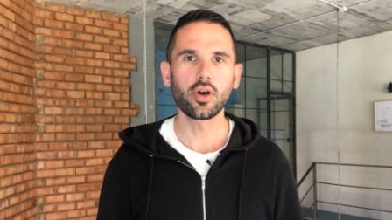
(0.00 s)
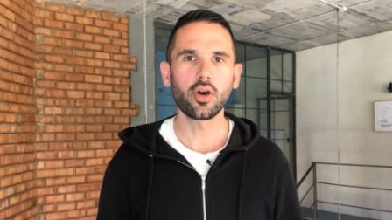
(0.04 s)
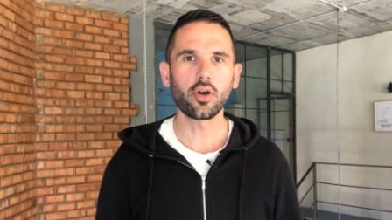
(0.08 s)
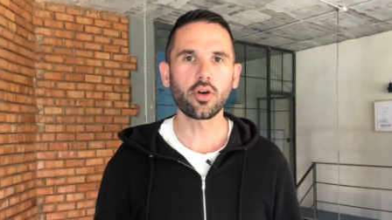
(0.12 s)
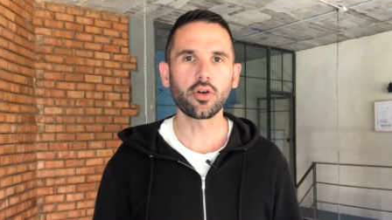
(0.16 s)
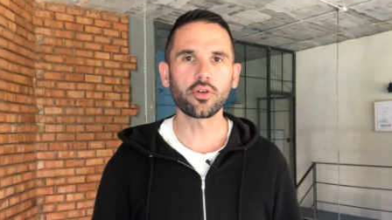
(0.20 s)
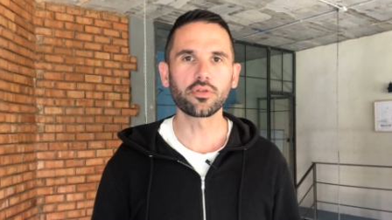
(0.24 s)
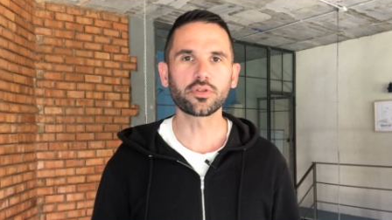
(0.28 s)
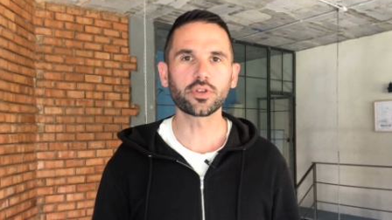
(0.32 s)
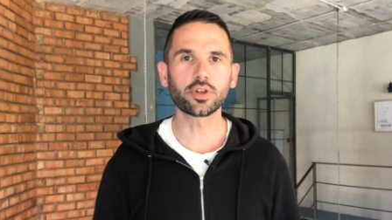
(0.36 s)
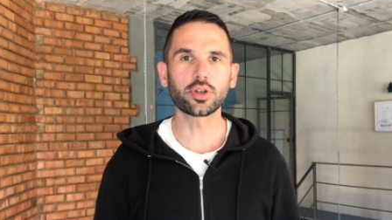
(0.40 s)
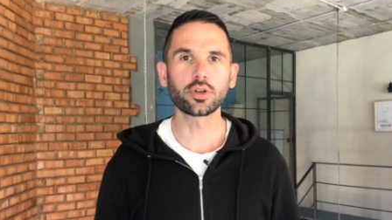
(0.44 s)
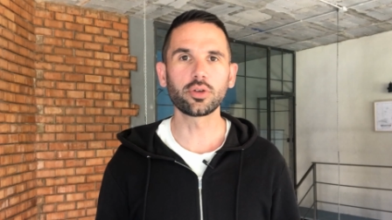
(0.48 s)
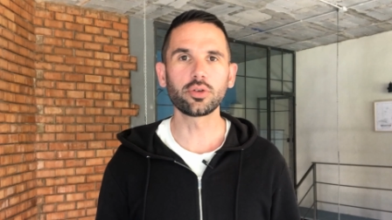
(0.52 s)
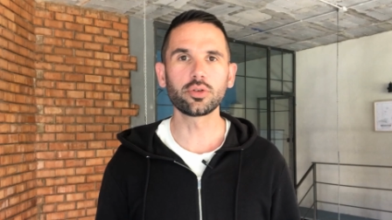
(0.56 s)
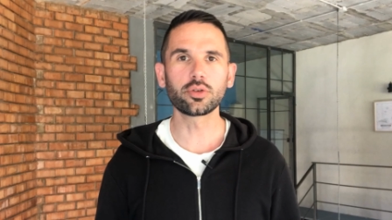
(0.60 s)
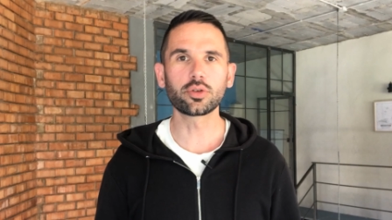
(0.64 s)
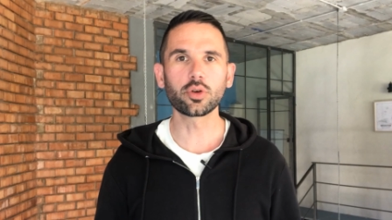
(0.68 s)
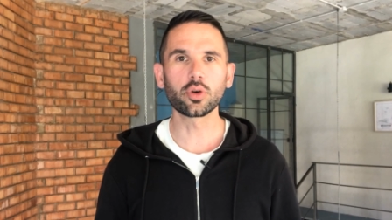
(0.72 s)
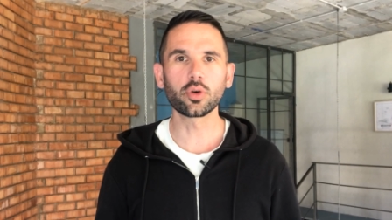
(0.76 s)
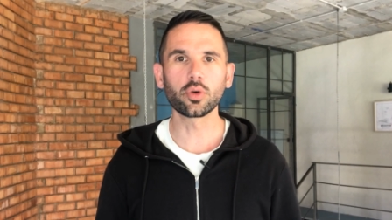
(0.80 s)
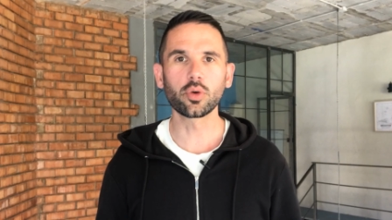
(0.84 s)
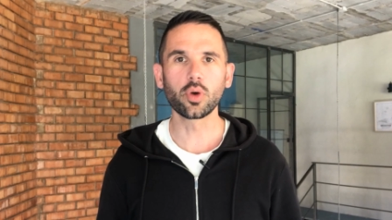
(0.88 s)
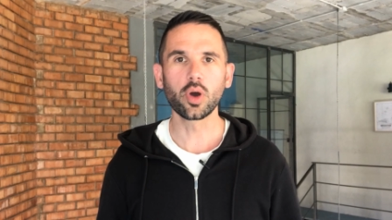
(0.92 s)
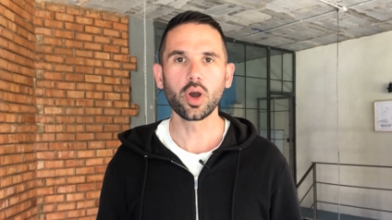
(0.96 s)
of
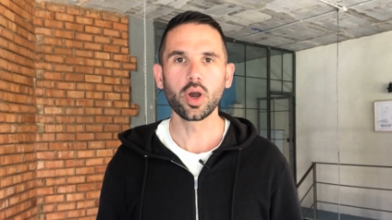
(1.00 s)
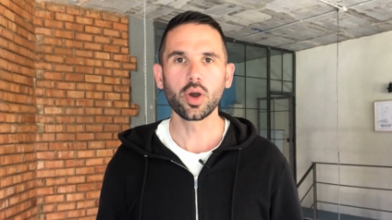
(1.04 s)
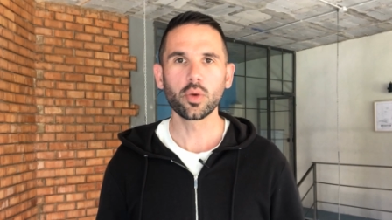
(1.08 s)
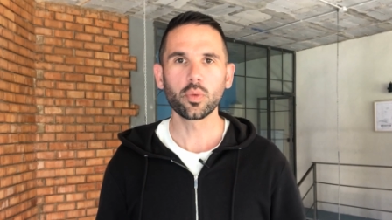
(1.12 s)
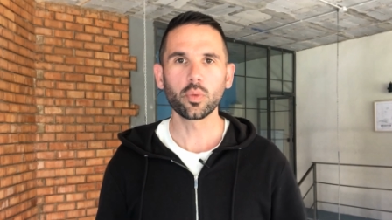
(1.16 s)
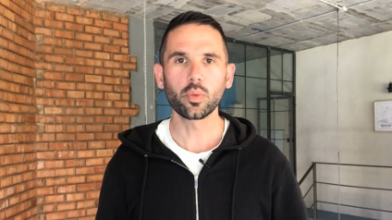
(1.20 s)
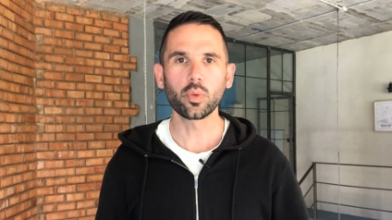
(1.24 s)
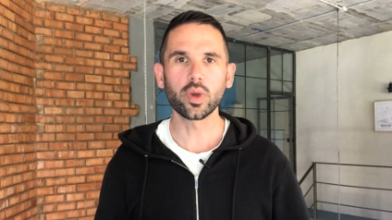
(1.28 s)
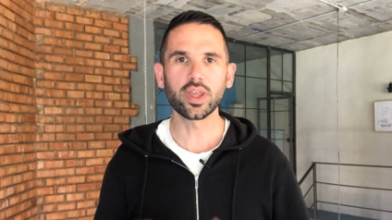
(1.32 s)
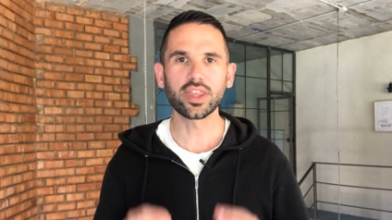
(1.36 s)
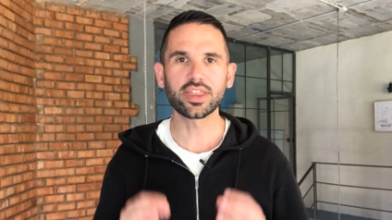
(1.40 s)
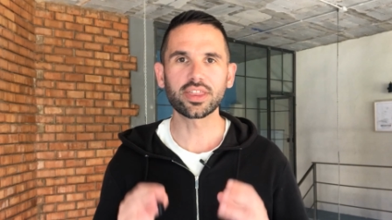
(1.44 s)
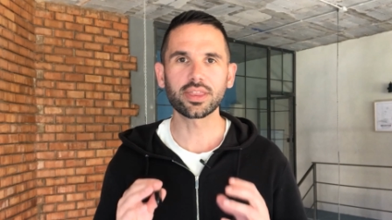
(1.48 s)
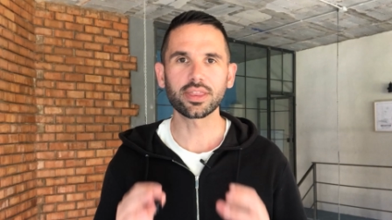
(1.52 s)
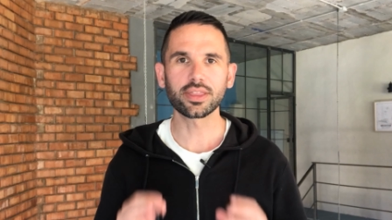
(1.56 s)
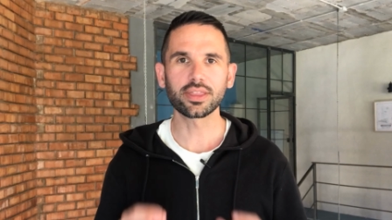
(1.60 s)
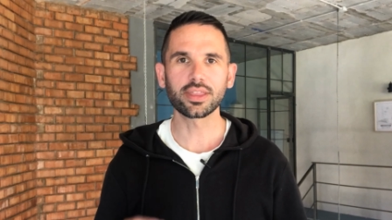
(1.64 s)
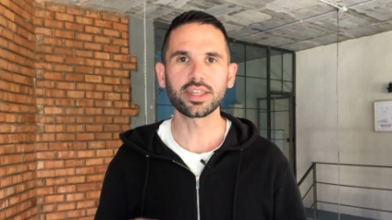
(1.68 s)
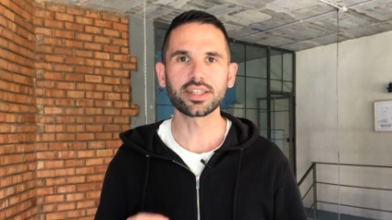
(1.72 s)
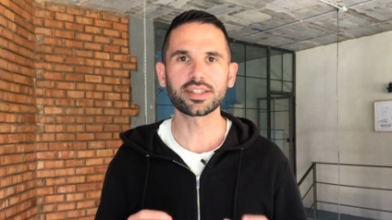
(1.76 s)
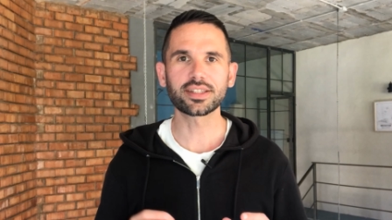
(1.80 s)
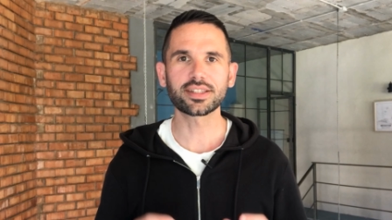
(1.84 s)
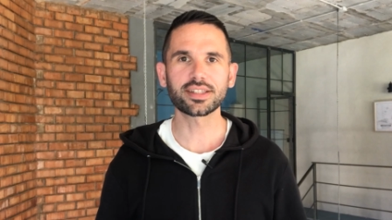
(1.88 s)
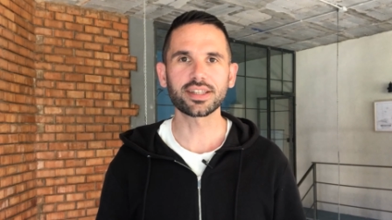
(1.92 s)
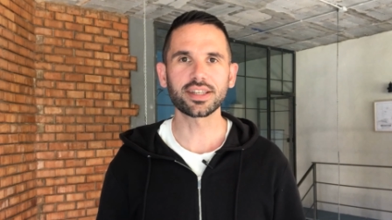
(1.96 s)
Google with
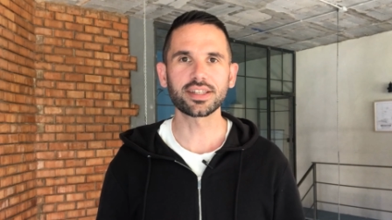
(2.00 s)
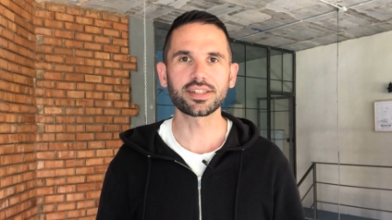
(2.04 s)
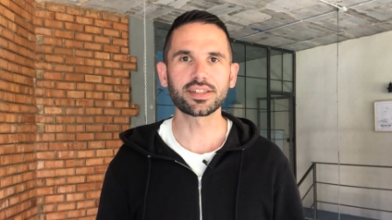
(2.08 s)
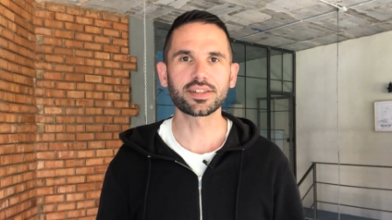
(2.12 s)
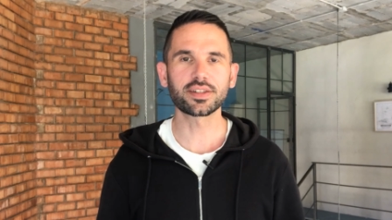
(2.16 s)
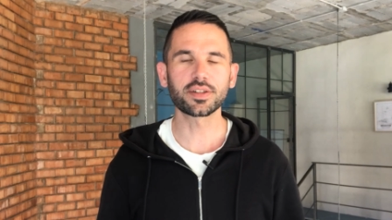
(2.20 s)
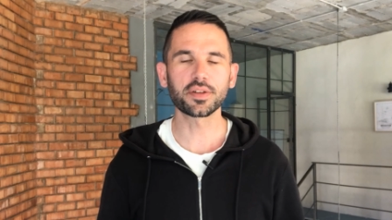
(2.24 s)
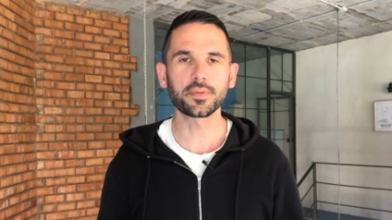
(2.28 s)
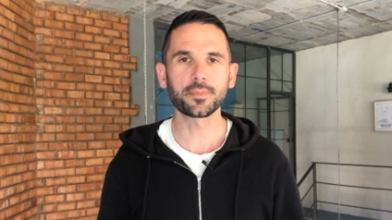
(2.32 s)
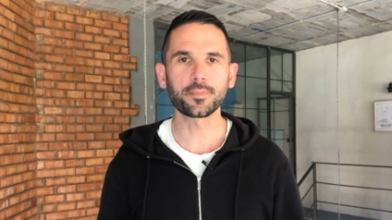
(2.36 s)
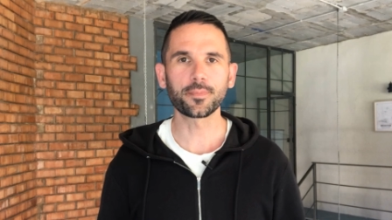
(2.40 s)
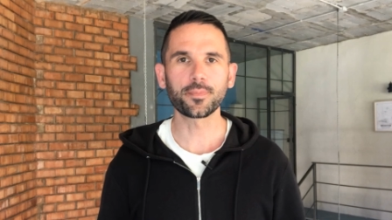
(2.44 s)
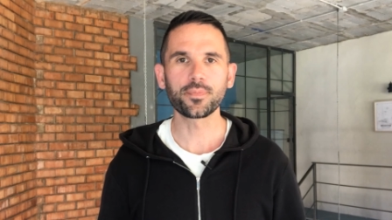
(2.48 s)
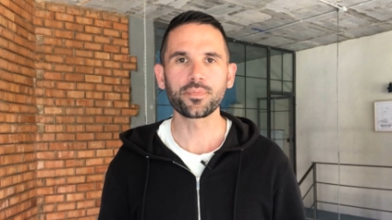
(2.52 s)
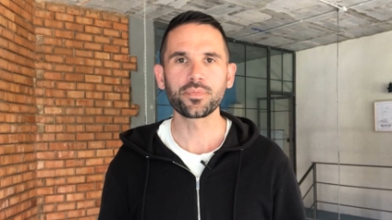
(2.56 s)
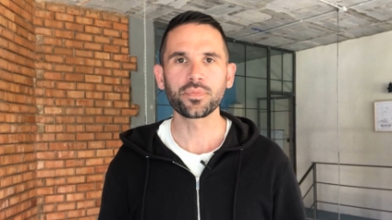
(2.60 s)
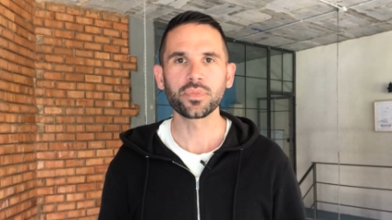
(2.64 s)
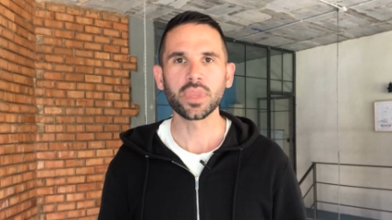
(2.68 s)
this system.